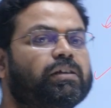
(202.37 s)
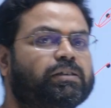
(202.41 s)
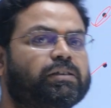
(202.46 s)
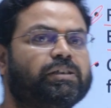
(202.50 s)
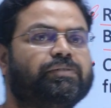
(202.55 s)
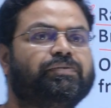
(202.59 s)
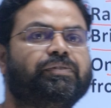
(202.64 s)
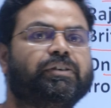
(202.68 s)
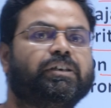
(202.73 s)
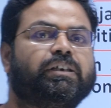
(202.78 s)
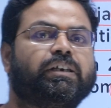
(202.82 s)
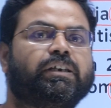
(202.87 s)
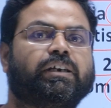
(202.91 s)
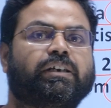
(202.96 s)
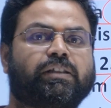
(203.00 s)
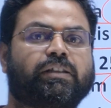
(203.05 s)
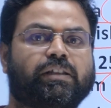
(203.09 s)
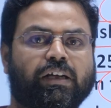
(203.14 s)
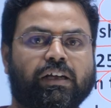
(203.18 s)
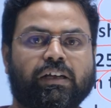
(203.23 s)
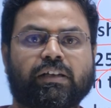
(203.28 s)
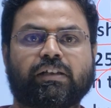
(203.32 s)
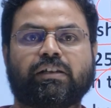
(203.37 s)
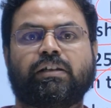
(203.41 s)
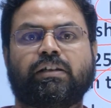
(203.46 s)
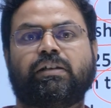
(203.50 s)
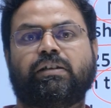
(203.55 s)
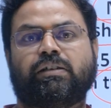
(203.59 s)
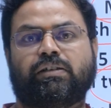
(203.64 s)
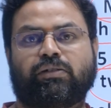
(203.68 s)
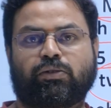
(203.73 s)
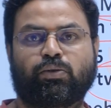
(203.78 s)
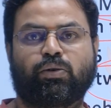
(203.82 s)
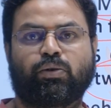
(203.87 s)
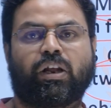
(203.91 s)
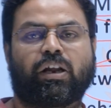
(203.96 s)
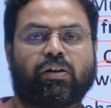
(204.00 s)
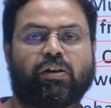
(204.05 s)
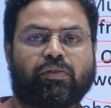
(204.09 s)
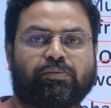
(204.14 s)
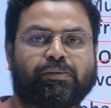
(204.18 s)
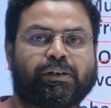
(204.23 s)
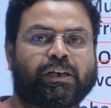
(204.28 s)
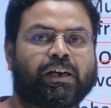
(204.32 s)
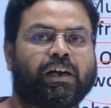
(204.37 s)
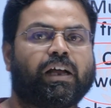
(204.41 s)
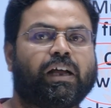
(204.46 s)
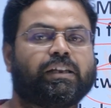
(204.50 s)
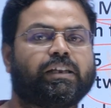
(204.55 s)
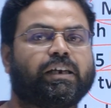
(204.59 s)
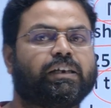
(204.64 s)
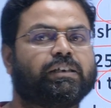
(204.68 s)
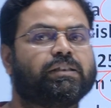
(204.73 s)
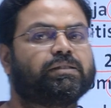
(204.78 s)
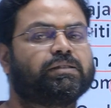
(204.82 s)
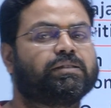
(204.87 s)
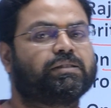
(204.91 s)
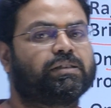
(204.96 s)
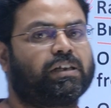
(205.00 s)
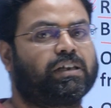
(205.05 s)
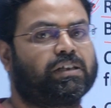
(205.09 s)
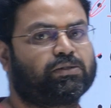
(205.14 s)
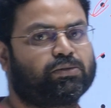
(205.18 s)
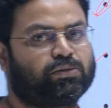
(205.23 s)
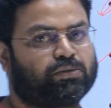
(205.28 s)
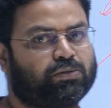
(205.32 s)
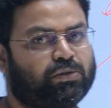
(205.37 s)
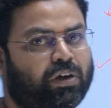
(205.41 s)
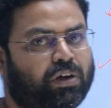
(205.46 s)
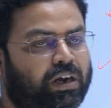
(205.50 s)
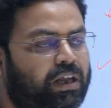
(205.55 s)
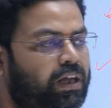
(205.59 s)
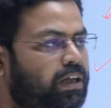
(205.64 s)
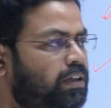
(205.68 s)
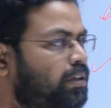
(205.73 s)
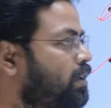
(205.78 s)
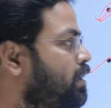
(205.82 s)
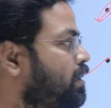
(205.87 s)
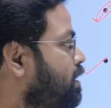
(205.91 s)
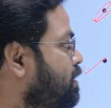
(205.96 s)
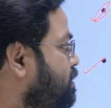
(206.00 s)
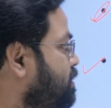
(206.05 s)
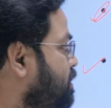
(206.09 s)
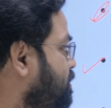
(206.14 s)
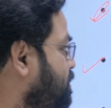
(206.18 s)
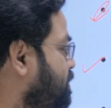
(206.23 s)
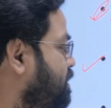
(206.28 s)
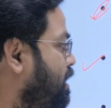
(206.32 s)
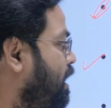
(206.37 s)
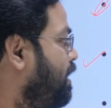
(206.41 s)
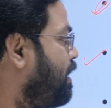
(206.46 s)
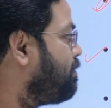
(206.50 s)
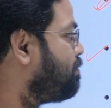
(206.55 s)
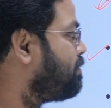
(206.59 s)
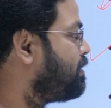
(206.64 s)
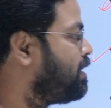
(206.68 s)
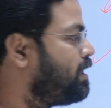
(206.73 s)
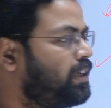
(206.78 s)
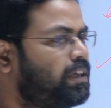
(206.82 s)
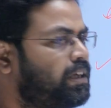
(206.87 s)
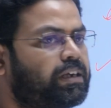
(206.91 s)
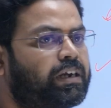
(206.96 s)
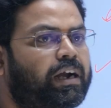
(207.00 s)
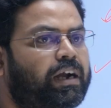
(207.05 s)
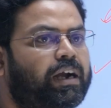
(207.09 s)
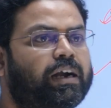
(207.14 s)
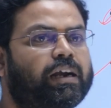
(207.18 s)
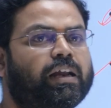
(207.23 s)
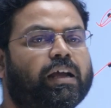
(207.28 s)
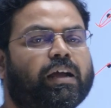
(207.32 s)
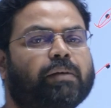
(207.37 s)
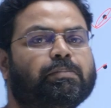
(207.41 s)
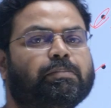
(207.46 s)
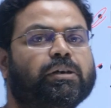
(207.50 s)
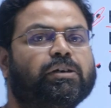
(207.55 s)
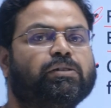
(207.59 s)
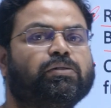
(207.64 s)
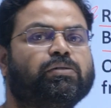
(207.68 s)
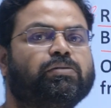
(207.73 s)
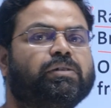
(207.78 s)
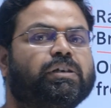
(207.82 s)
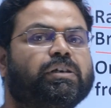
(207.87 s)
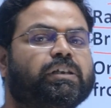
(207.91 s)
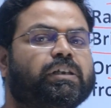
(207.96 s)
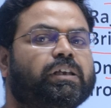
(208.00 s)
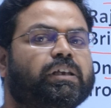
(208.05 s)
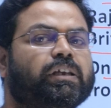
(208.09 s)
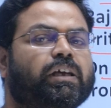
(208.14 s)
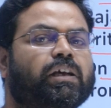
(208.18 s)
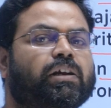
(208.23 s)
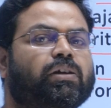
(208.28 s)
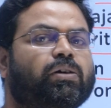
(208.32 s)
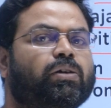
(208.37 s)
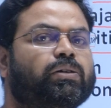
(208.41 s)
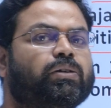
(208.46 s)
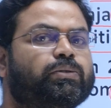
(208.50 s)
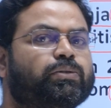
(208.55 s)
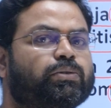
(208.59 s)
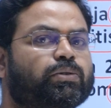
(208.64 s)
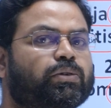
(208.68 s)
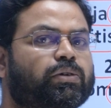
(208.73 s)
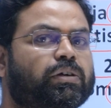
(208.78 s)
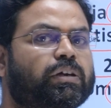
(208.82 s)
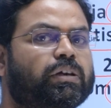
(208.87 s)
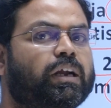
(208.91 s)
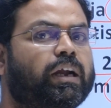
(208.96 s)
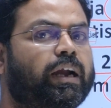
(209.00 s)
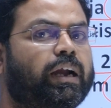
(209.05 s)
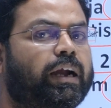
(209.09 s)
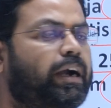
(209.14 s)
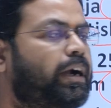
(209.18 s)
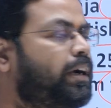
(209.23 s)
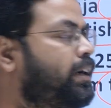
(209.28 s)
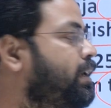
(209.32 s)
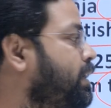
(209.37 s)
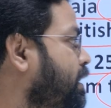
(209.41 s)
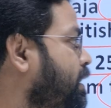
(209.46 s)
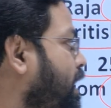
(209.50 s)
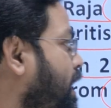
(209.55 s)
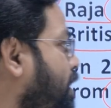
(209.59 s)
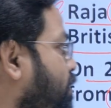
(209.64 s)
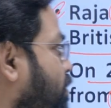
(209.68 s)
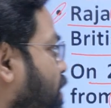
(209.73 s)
defeated the ruler of Bengal, that is Rajuddaulah. The same thing had happened over here also. And here